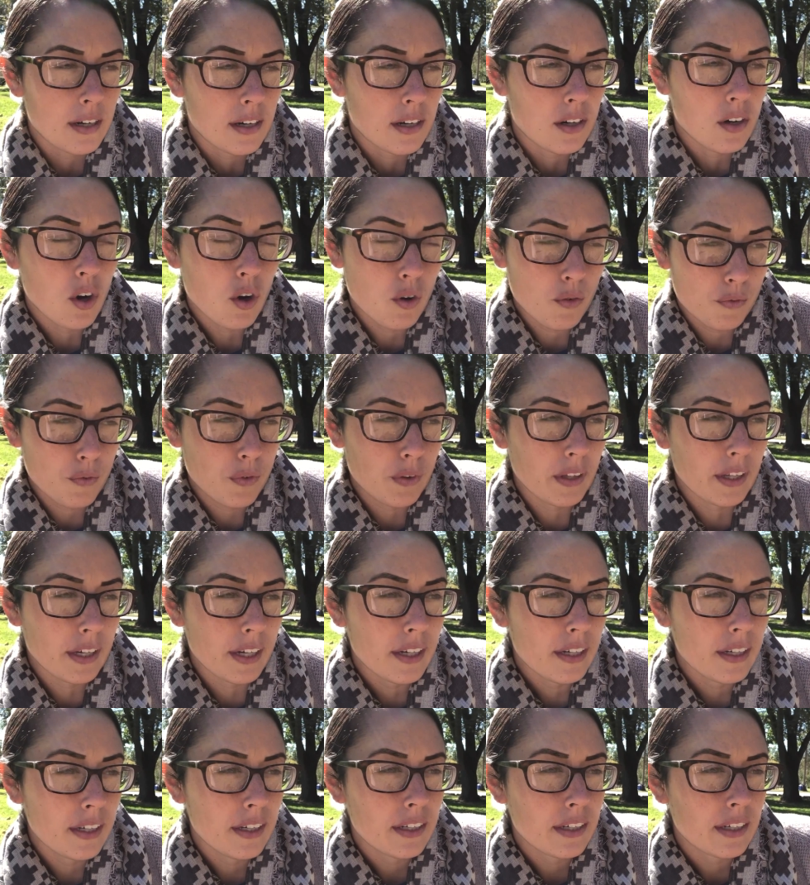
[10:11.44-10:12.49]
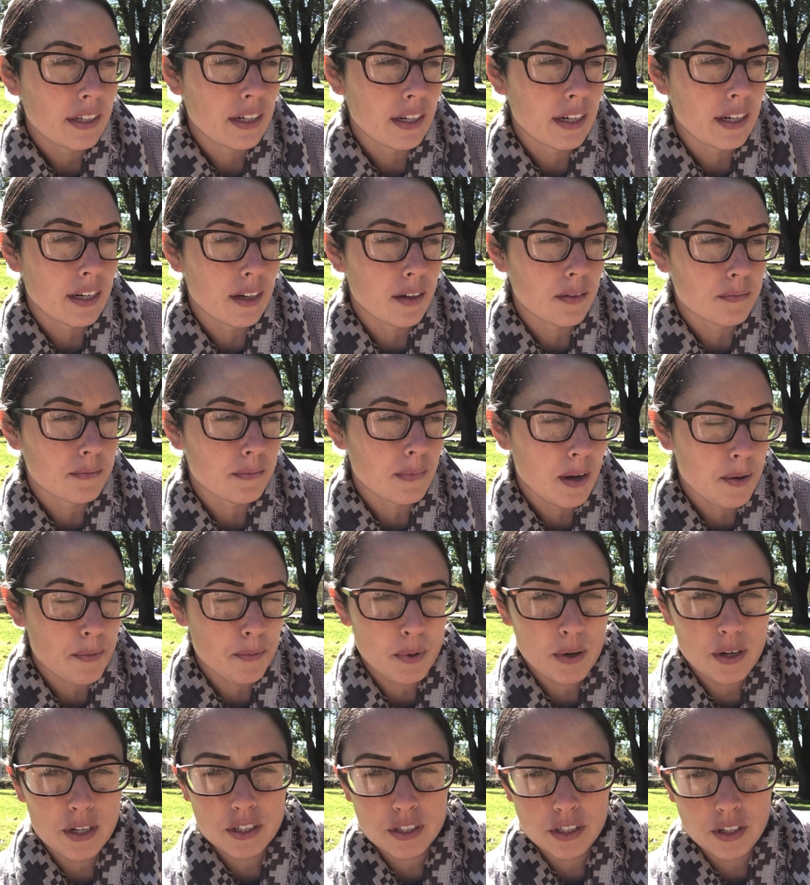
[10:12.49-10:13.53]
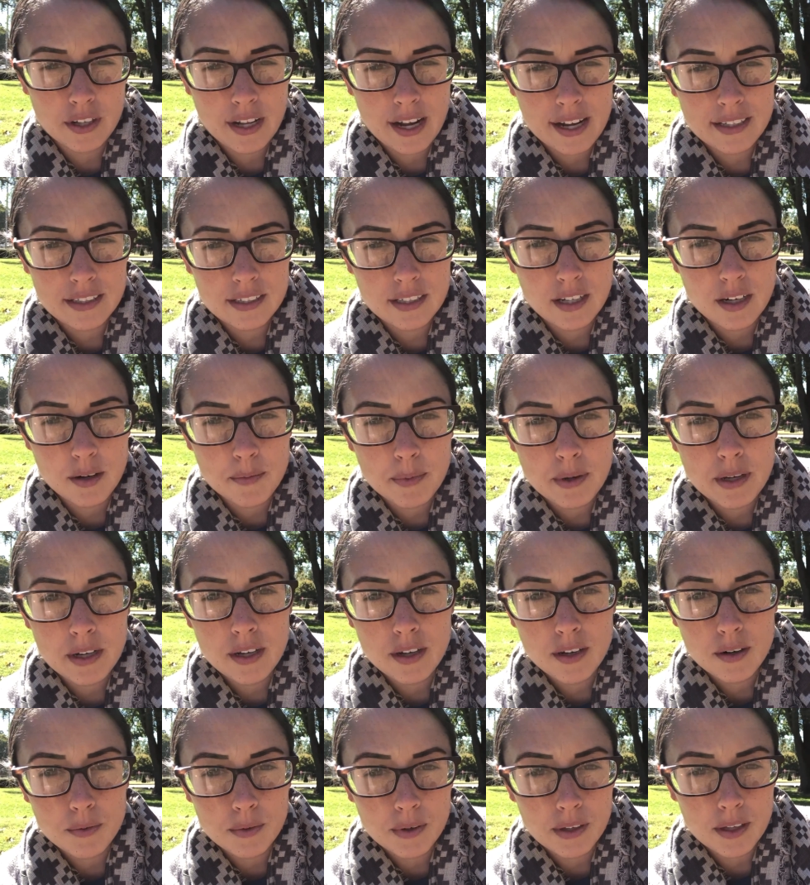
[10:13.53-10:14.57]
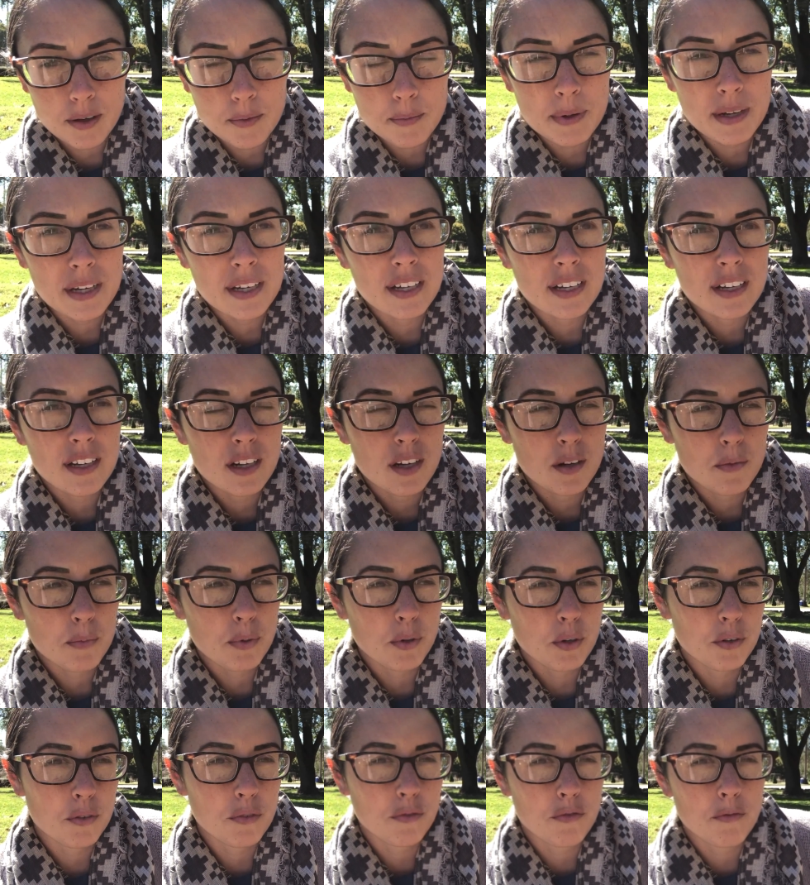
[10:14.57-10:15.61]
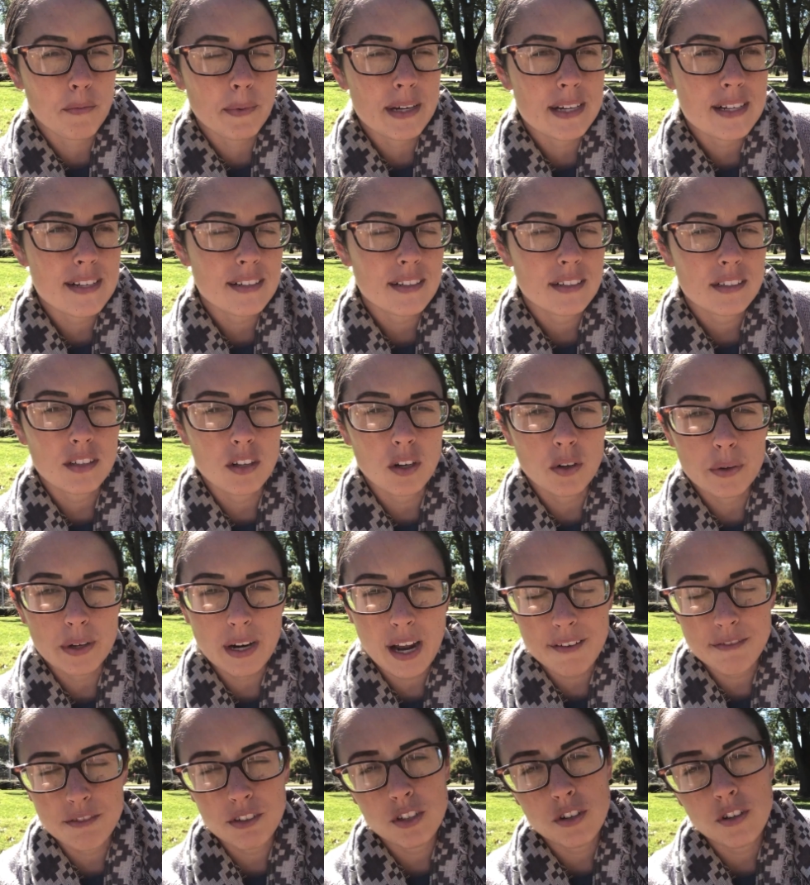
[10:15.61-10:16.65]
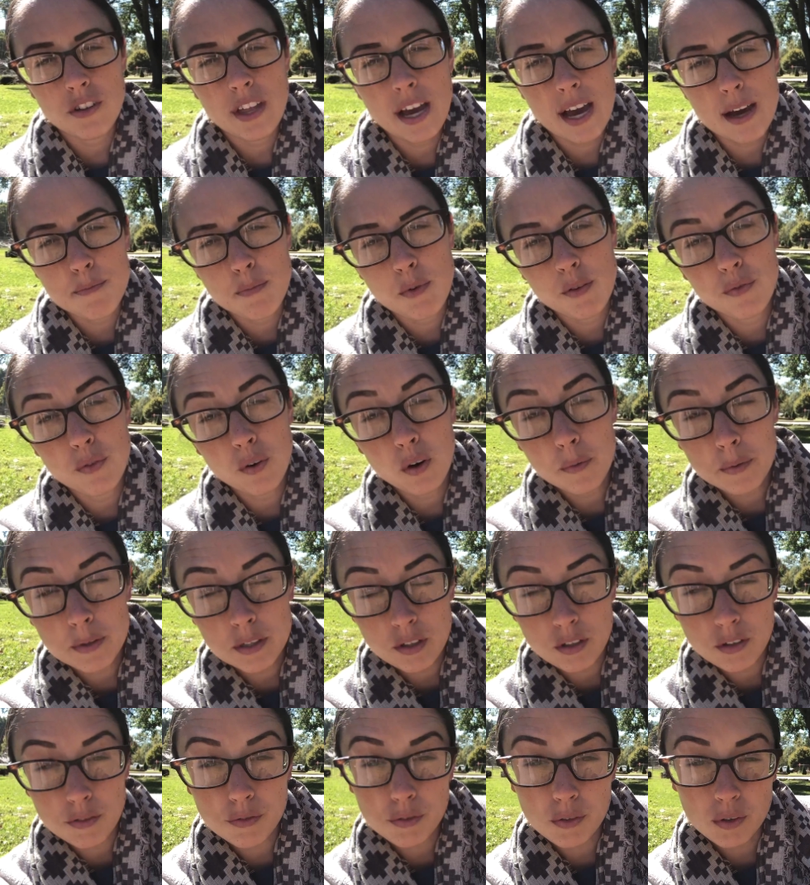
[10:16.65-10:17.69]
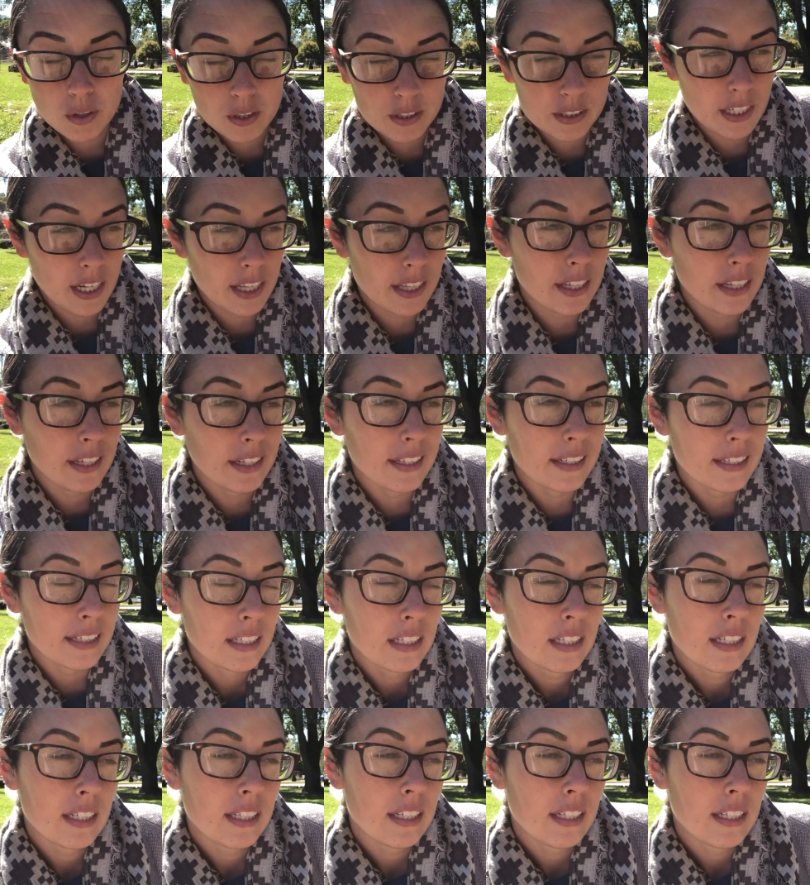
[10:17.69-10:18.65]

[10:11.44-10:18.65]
hopefully. um, I'm pretty sure that's gonna be a really big improvement, so we have to do that before we do the floors, I think.